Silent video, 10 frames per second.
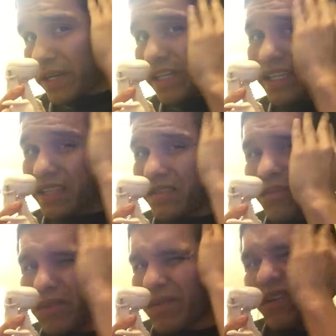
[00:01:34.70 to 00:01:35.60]
right
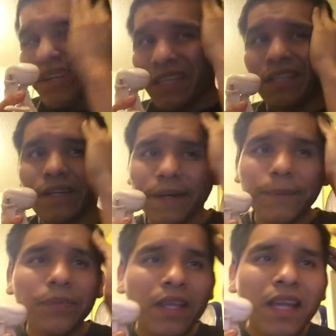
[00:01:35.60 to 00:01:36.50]
somewhere around here.
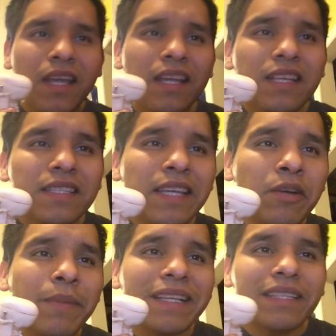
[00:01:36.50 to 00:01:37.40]

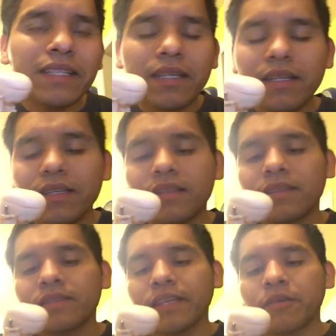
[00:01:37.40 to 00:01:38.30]
Zygomatic.
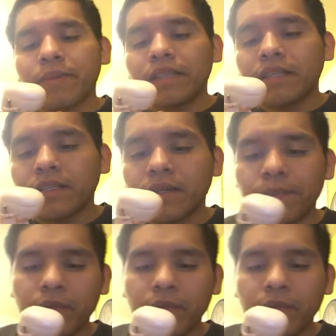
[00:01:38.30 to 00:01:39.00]
The zygomatic